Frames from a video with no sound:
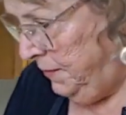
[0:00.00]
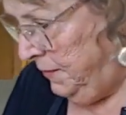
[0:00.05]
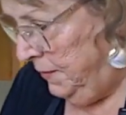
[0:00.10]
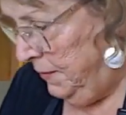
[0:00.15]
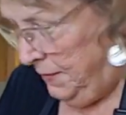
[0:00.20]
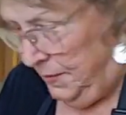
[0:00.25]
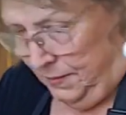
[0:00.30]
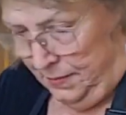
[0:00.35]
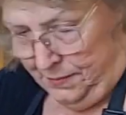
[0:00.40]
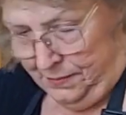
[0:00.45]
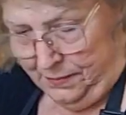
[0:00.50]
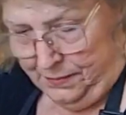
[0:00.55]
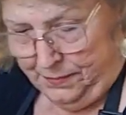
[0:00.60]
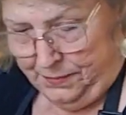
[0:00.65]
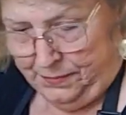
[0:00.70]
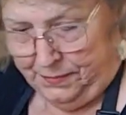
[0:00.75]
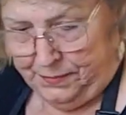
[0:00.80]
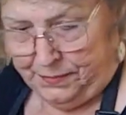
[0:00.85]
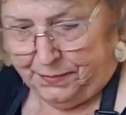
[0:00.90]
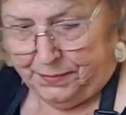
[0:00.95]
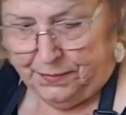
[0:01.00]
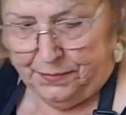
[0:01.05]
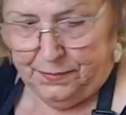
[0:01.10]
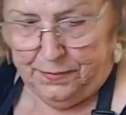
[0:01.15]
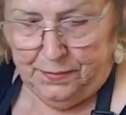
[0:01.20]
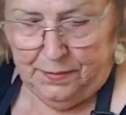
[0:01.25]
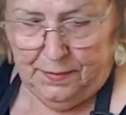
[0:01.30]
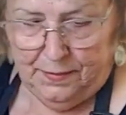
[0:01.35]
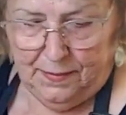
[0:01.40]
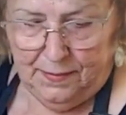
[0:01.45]

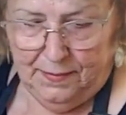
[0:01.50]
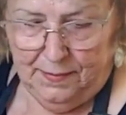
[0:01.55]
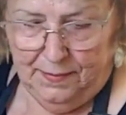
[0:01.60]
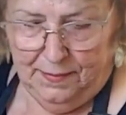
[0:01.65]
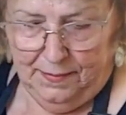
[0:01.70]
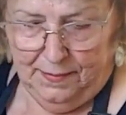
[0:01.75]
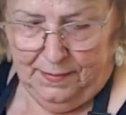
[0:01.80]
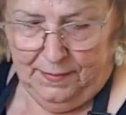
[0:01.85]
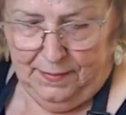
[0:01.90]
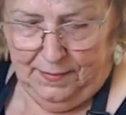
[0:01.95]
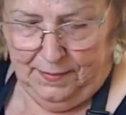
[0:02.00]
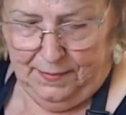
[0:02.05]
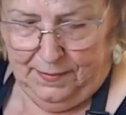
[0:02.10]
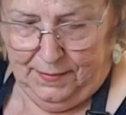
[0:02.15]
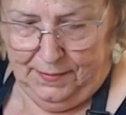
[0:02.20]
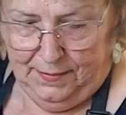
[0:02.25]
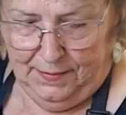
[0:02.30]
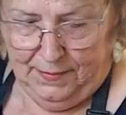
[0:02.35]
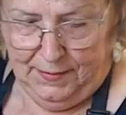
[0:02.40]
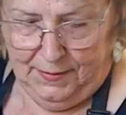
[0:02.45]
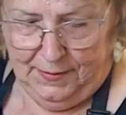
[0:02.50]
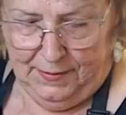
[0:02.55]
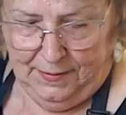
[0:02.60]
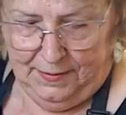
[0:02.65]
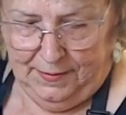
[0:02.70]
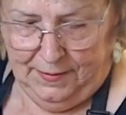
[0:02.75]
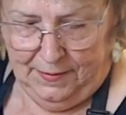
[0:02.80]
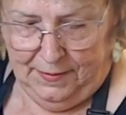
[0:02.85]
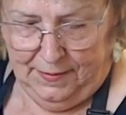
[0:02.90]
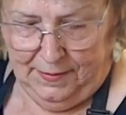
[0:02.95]

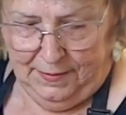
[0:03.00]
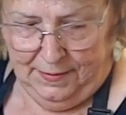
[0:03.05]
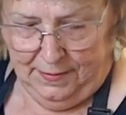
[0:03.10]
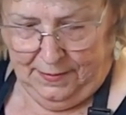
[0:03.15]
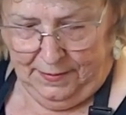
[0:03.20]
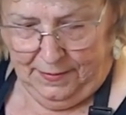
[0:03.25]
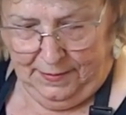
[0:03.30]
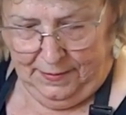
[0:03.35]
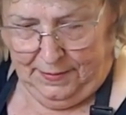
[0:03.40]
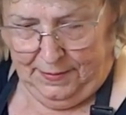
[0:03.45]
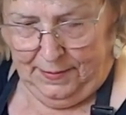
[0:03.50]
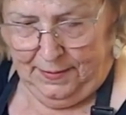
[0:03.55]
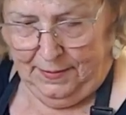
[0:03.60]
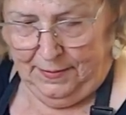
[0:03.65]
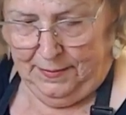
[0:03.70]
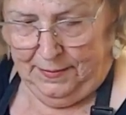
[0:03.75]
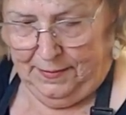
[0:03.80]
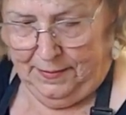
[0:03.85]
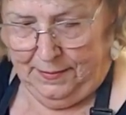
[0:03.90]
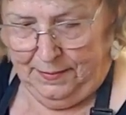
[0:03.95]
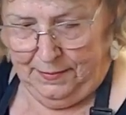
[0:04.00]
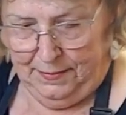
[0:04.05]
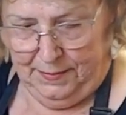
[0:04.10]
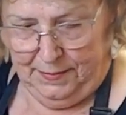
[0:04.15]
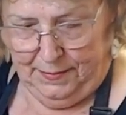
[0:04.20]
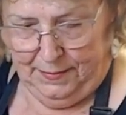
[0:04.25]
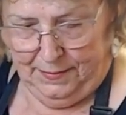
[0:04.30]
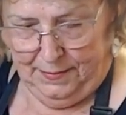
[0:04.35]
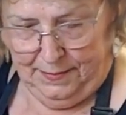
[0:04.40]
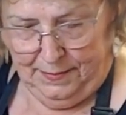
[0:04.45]

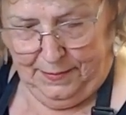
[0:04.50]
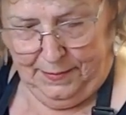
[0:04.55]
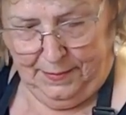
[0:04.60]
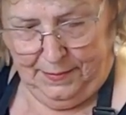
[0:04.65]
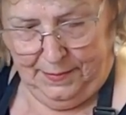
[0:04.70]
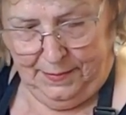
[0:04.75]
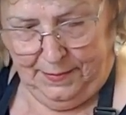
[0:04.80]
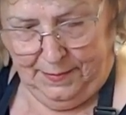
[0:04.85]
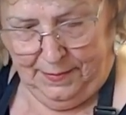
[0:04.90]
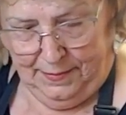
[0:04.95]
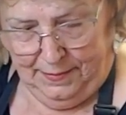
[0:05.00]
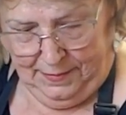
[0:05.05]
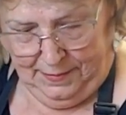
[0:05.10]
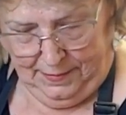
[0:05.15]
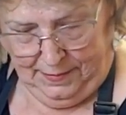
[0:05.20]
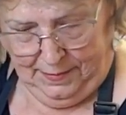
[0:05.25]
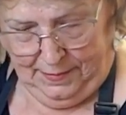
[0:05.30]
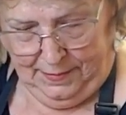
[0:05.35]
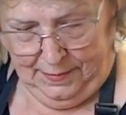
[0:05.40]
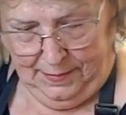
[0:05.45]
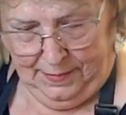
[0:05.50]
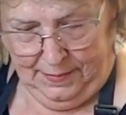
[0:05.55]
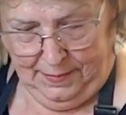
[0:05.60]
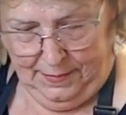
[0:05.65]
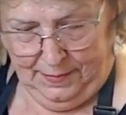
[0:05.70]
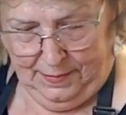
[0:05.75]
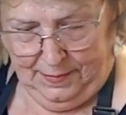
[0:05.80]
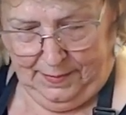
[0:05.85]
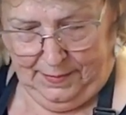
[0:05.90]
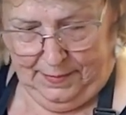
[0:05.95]

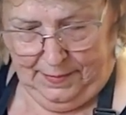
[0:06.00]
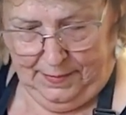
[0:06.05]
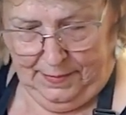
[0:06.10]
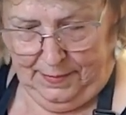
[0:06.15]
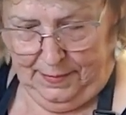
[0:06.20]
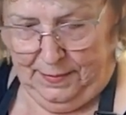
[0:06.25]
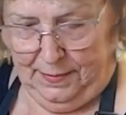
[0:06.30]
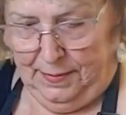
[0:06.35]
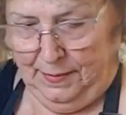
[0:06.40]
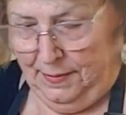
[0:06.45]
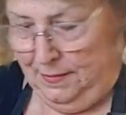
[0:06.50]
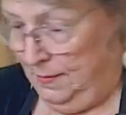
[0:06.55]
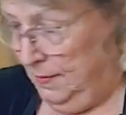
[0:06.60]
Nobody speaks.